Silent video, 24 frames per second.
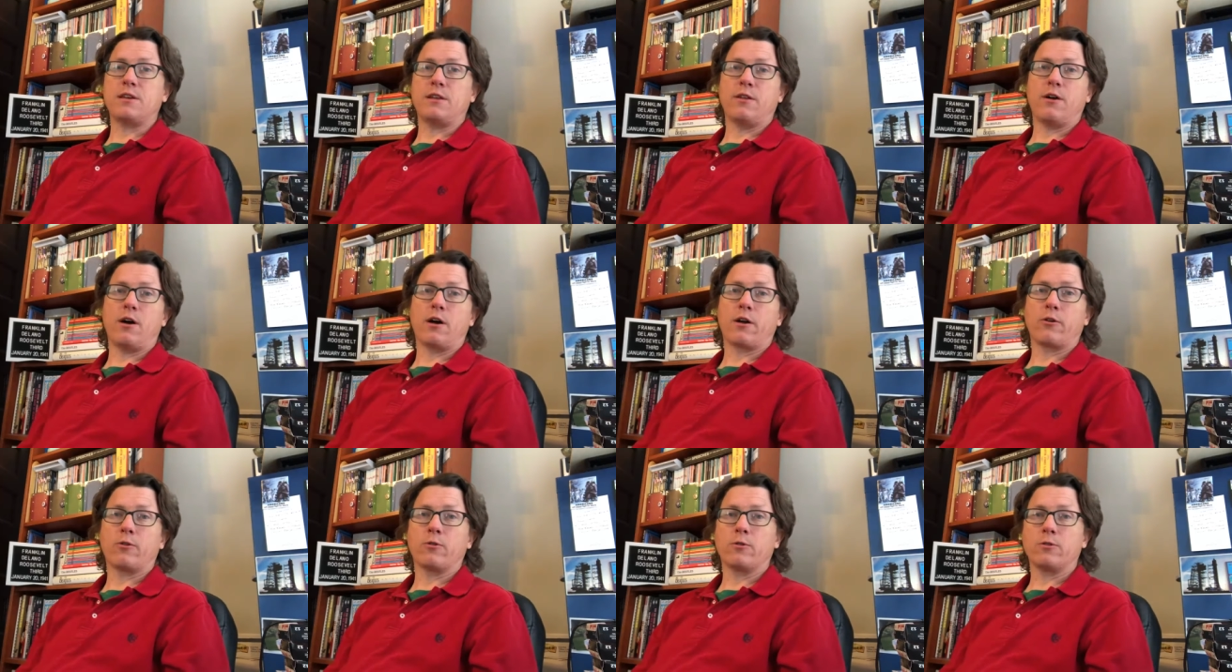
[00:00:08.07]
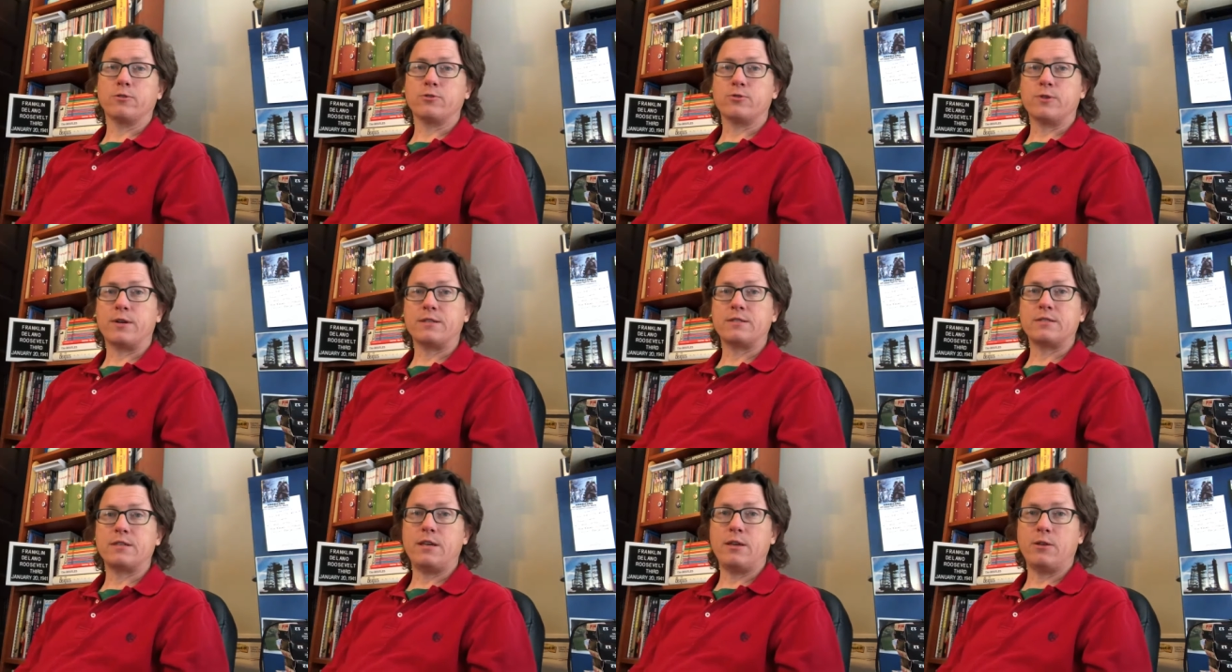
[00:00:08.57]
inaugural
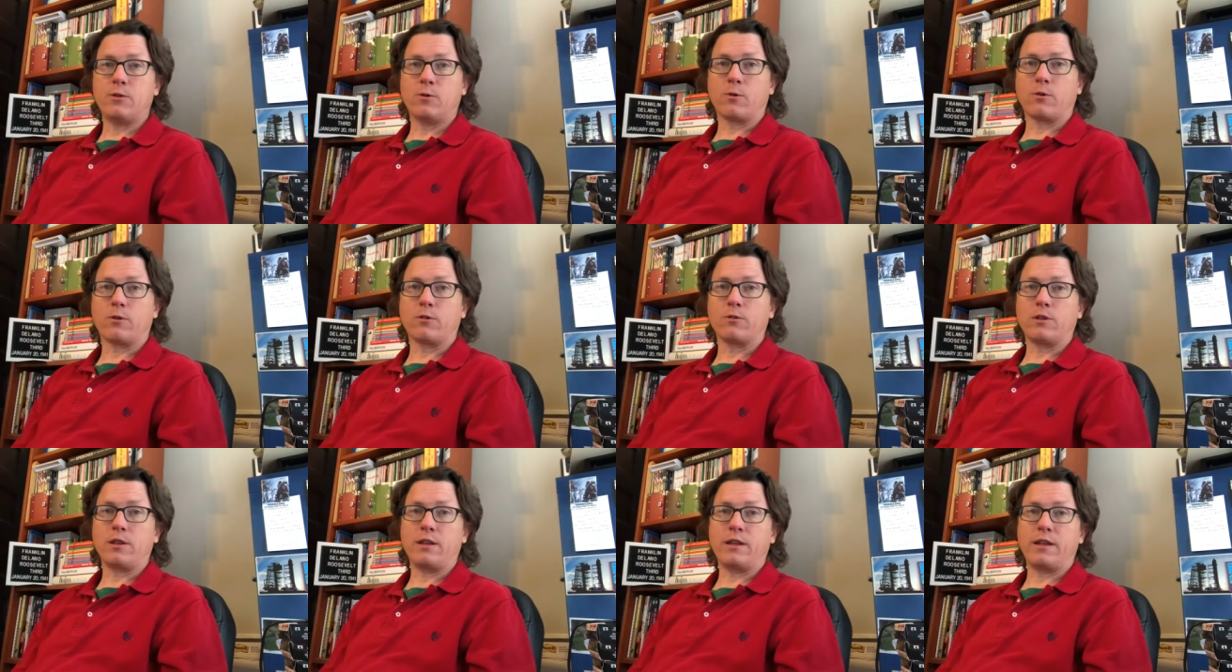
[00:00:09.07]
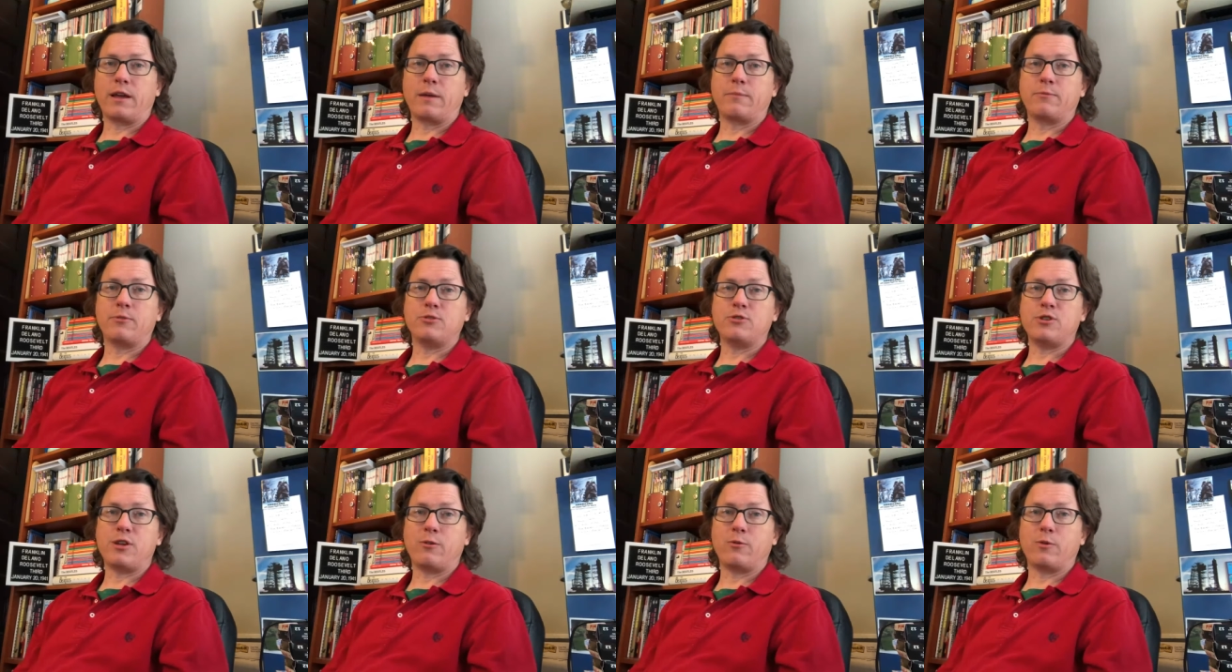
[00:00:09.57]
address in order leading up
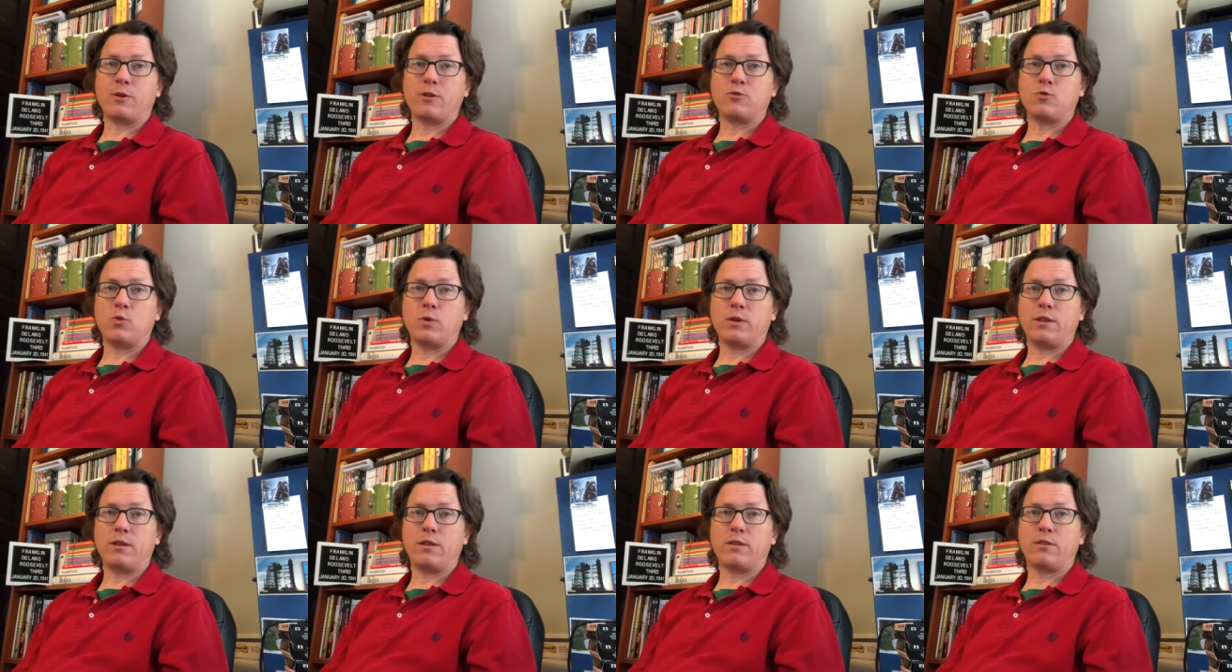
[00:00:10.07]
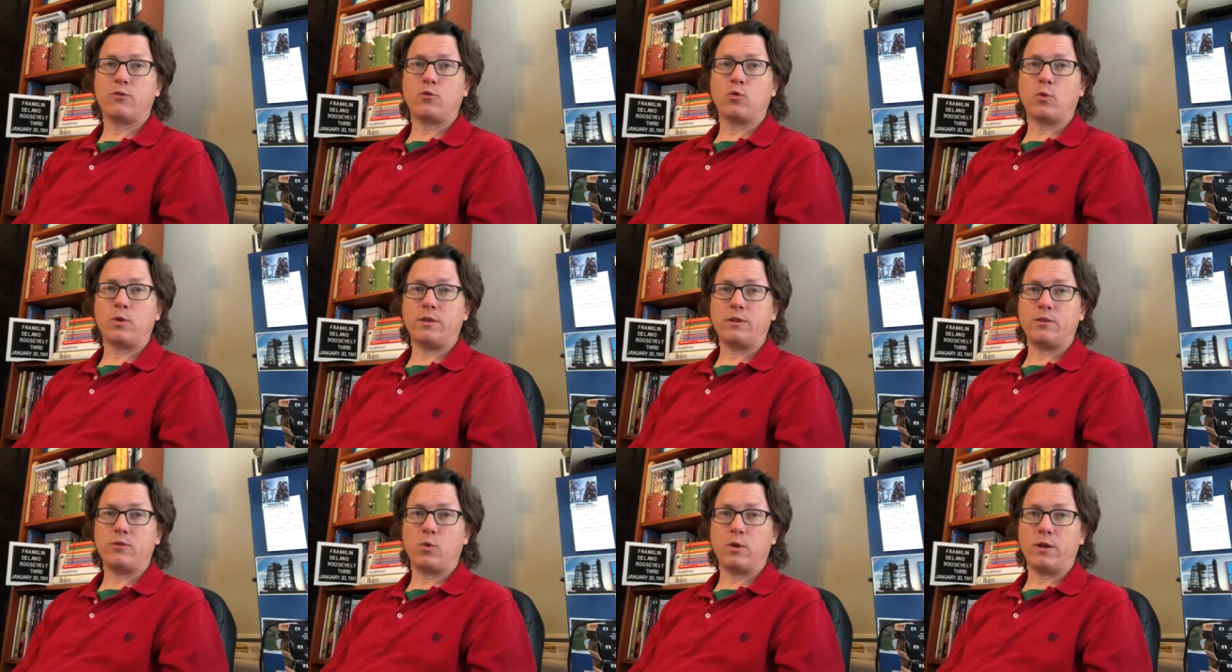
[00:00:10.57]
to January 20th,
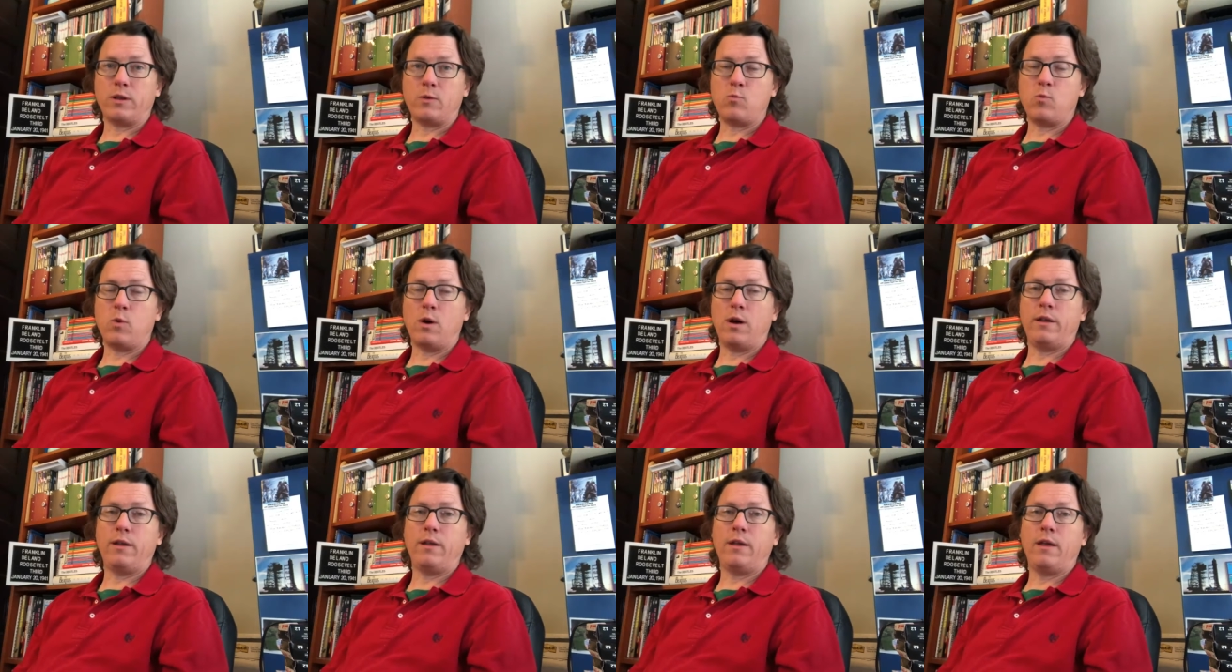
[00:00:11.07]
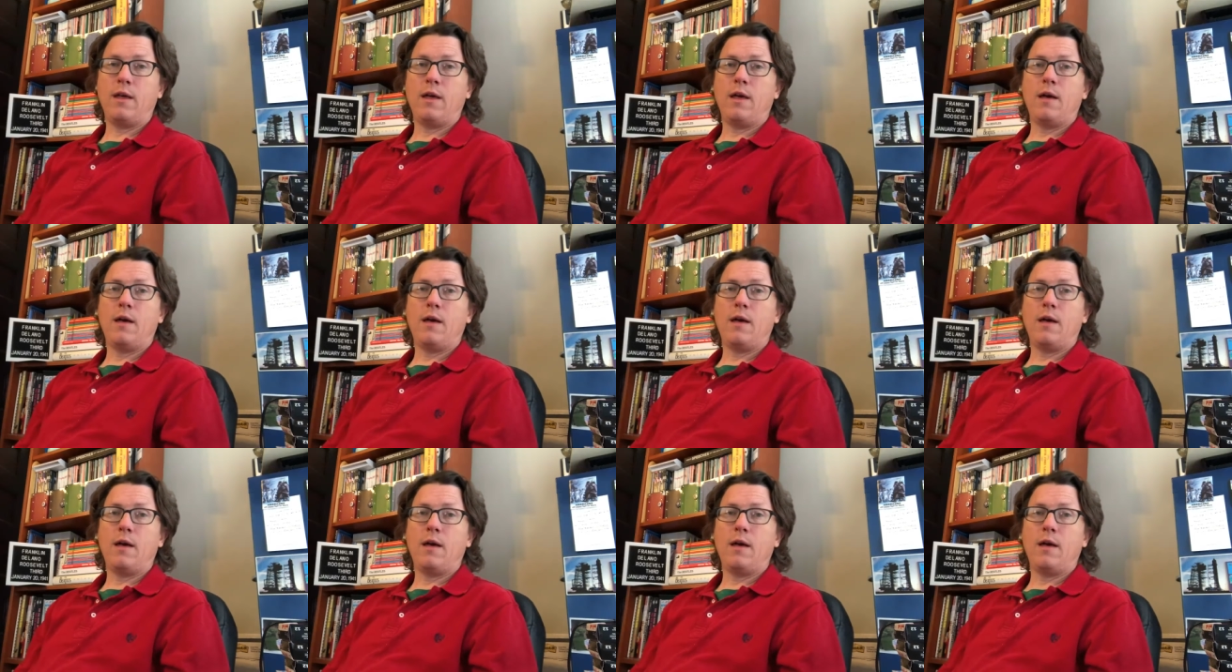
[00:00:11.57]
2021.